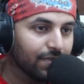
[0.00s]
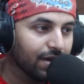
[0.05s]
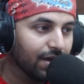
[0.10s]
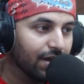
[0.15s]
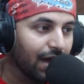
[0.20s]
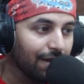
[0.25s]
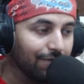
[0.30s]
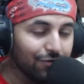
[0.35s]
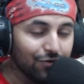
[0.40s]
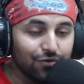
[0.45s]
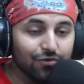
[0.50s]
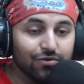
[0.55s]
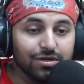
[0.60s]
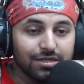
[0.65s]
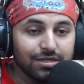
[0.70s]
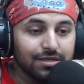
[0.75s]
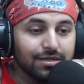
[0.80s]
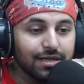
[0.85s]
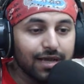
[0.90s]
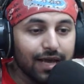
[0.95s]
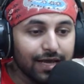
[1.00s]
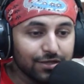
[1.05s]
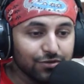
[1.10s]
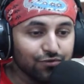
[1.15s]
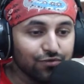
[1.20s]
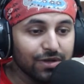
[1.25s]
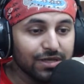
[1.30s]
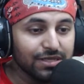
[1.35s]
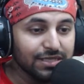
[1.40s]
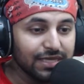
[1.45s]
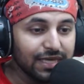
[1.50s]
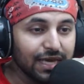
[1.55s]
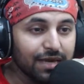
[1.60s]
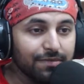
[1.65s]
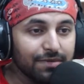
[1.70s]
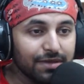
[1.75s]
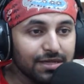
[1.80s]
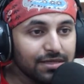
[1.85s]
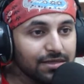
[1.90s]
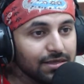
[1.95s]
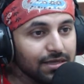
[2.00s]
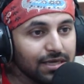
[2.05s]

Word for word: I mean, not as soon as he came in.